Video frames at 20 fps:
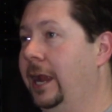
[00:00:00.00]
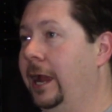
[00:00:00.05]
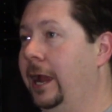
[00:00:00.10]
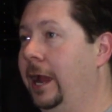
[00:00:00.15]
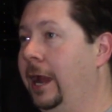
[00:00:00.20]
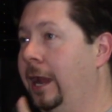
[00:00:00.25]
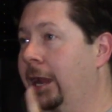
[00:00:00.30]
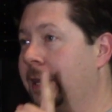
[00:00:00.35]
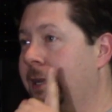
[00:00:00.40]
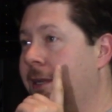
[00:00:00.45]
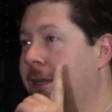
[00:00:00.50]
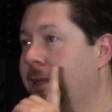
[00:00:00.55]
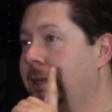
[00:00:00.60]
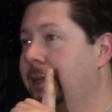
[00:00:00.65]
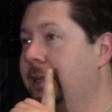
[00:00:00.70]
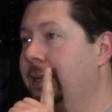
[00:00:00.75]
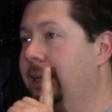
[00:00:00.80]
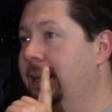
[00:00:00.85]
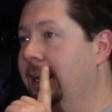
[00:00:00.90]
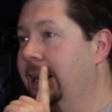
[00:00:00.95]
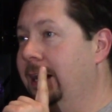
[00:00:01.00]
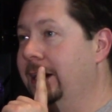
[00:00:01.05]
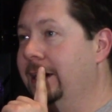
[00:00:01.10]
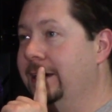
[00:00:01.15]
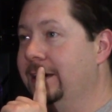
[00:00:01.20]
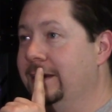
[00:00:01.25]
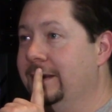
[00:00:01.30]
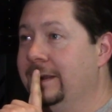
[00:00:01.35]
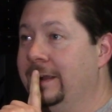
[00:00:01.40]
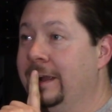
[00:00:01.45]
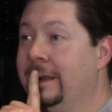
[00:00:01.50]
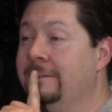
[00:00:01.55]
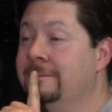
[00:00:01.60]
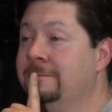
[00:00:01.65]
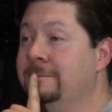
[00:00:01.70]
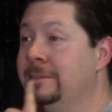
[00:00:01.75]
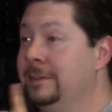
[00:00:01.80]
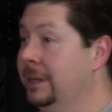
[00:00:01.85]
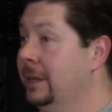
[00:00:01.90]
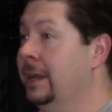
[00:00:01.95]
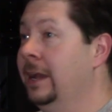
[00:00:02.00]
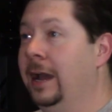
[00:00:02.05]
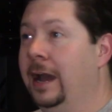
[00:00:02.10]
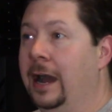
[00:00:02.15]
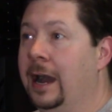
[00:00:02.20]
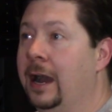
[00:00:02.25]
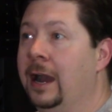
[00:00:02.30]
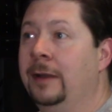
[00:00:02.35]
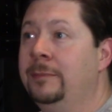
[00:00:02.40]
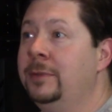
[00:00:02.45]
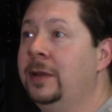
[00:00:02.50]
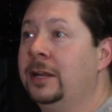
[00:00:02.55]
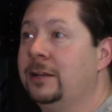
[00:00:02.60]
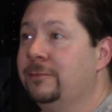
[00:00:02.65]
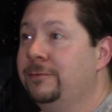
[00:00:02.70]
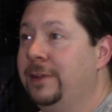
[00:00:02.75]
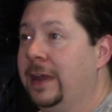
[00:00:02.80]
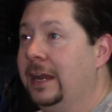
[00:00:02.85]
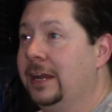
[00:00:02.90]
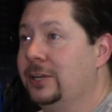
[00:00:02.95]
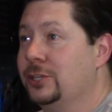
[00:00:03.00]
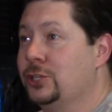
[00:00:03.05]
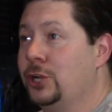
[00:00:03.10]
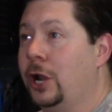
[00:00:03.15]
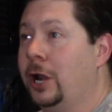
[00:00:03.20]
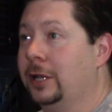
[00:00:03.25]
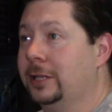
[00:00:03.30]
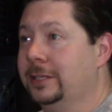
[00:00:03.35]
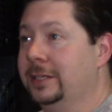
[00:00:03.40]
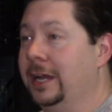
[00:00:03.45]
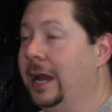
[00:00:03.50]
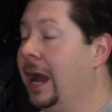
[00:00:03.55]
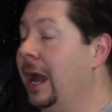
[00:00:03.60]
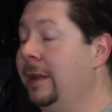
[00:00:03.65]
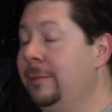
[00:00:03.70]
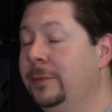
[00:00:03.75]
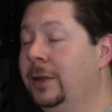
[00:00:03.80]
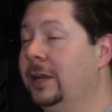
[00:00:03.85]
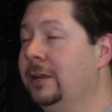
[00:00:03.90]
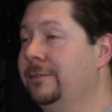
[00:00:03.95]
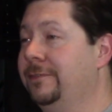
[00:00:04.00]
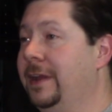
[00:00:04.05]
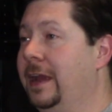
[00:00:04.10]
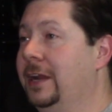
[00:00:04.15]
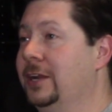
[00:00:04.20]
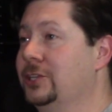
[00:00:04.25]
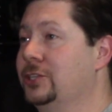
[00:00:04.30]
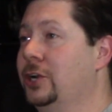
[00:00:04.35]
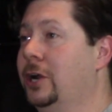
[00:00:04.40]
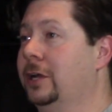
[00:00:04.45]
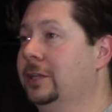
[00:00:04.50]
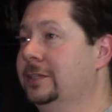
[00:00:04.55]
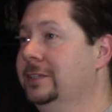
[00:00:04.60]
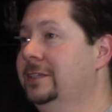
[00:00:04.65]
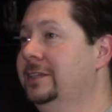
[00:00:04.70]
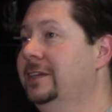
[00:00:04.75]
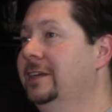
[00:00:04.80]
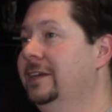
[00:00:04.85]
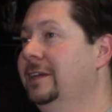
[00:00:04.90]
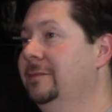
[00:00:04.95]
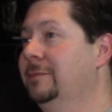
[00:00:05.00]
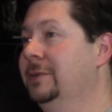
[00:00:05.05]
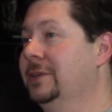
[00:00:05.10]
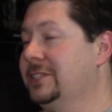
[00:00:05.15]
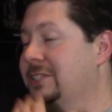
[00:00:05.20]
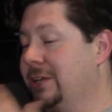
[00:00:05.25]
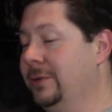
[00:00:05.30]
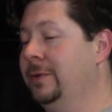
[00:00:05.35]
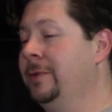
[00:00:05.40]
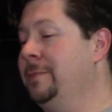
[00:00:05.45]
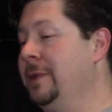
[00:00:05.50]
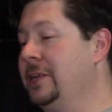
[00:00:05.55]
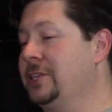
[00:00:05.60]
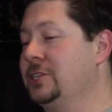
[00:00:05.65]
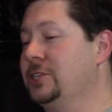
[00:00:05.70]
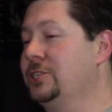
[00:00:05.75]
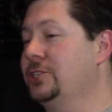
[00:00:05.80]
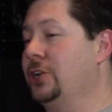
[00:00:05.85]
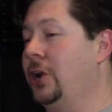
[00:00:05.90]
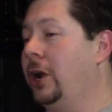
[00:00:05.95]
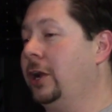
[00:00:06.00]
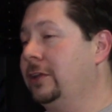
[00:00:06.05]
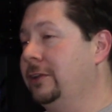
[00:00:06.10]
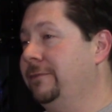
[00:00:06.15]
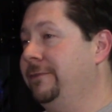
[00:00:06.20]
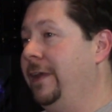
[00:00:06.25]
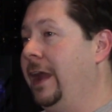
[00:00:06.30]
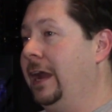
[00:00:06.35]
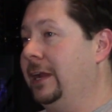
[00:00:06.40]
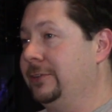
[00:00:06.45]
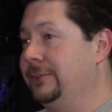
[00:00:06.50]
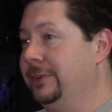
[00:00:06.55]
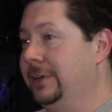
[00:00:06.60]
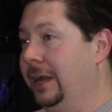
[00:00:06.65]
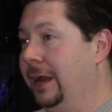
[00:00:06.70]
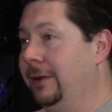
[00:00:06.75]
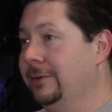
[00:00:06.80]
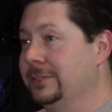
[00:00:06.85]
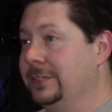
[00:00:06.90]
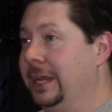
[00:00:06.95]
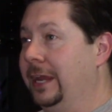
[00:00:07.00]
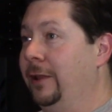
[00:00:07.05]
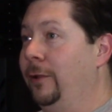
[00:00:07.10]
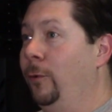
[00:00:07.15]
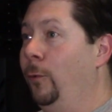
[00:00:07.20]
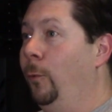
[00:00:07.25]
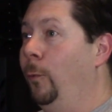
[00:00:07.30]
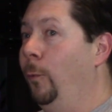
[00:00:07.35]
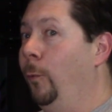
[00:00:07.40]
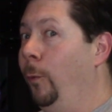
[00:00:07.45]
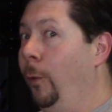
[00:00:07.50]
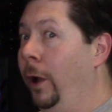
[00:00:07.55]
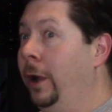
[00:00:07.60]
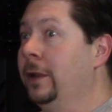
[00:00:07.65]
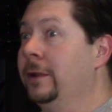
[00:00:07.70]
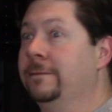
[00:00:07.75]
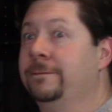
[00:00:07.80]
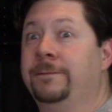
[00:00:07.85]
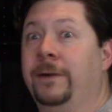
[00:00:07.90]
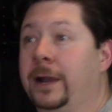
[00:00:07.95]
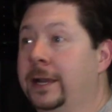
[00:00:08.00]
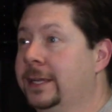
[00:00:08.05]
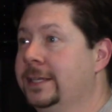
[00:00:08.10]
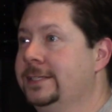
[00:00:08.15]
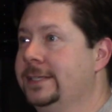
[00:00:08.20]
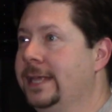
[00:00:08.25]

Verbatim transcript: And I'm not a fan of chocolate. I'm not a fan of chocolate. But someone mentioned Chocolate Factory, and I was like, where the fuck is